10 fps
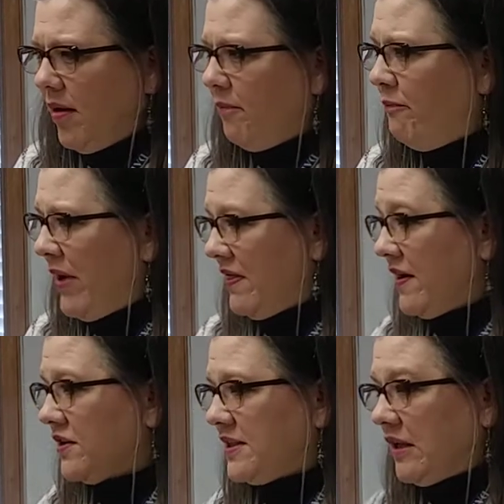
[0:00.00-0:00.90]
but
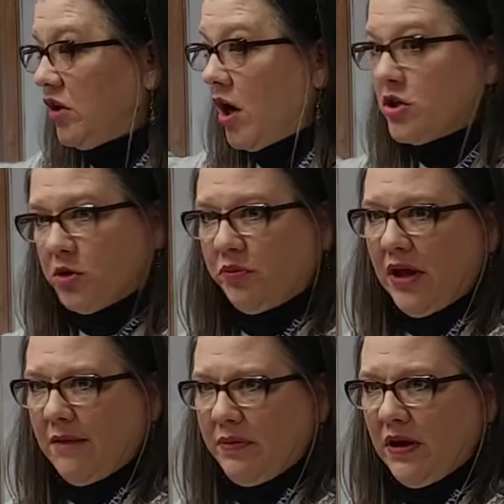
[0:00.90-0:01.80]
there's a larger
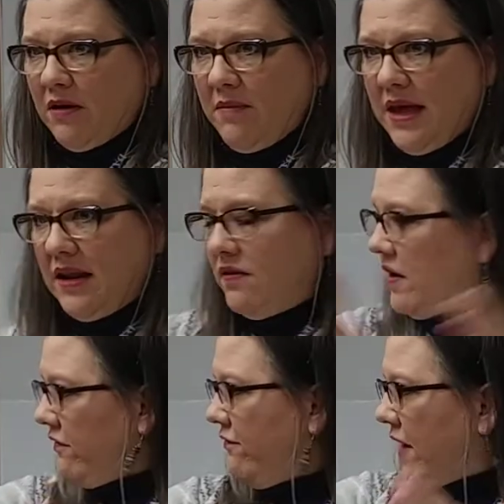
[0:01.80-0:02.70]
plot pyramid
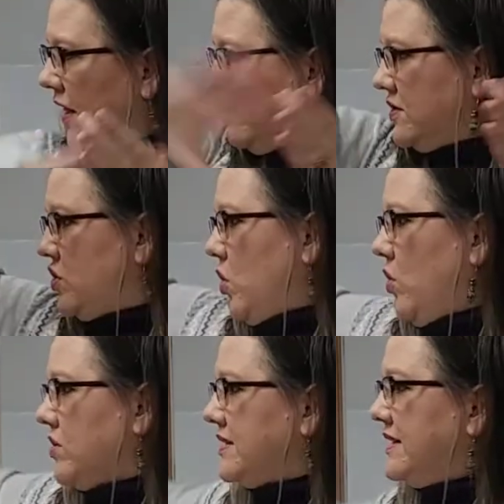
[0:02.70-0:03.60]
that follows the
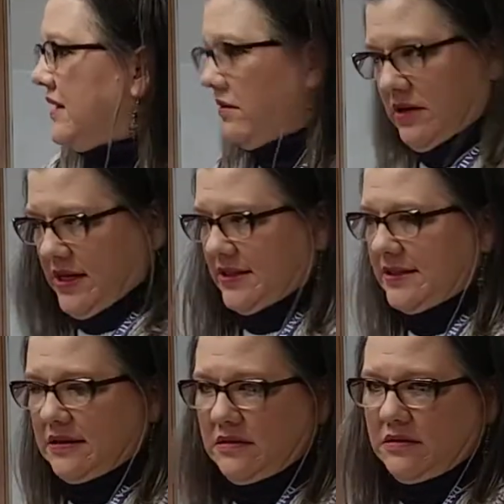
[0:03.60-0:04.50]
whole
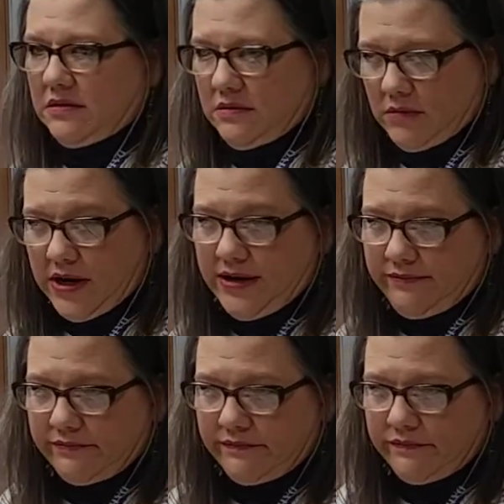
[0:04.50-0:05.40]
series, right?
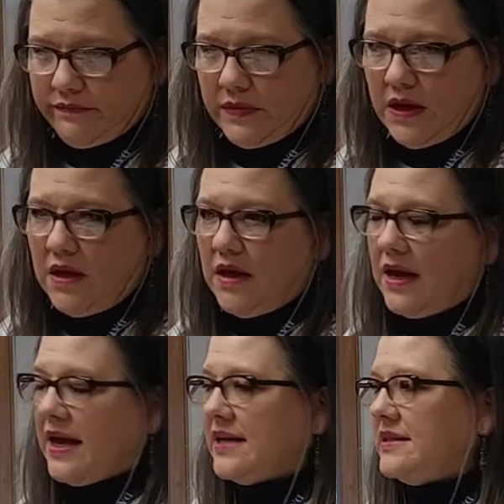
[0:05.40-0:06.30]

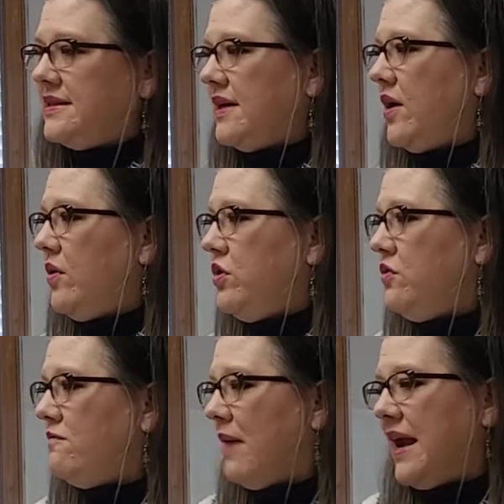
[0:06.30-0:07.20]
And so
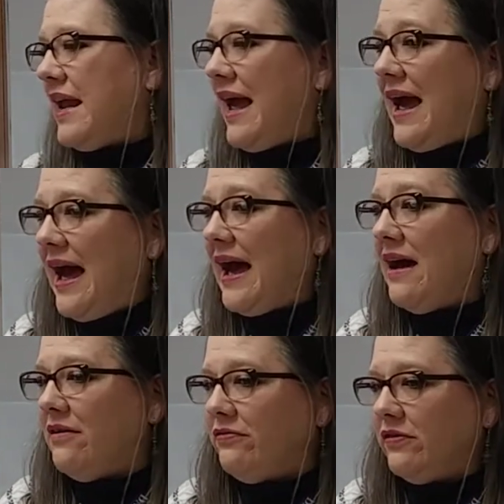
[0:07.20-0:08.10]
you might
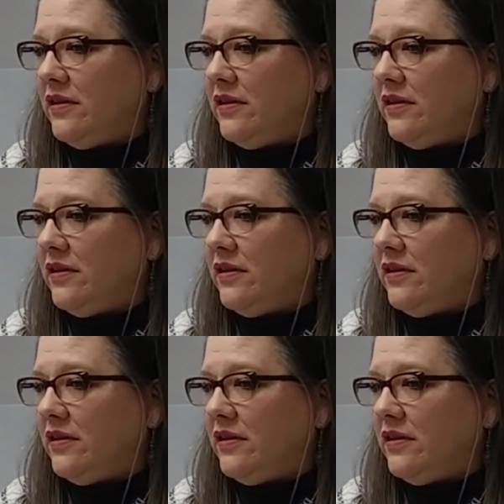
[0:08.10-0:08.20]
have